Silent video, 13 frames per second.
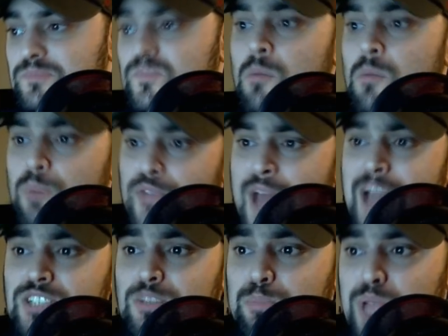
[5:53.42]
But that
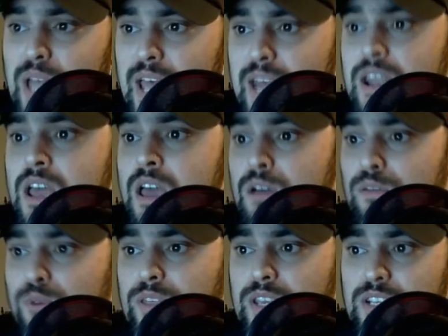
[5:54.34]
is the plan
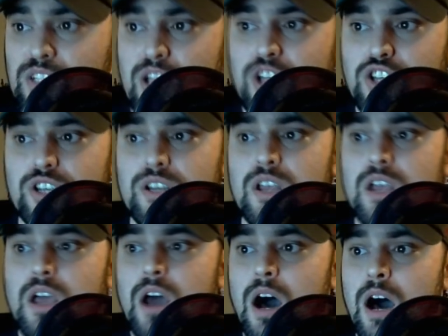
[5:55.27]
for the Ascension,
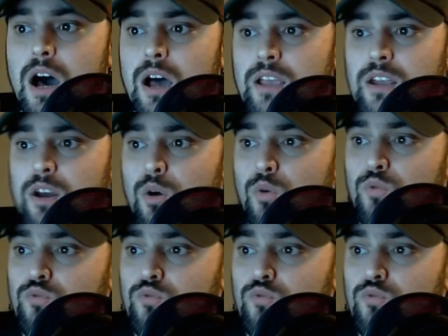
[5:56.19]
uh, you know,